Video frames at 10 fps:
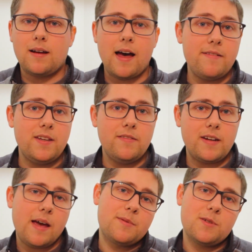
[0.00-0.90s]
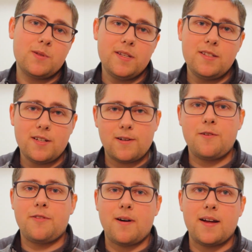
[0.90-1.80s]
I've given absolutely
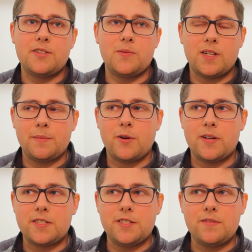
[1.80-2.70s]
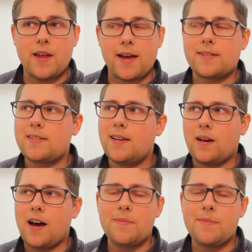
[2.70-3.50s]
zero thought to what I'm going to do next.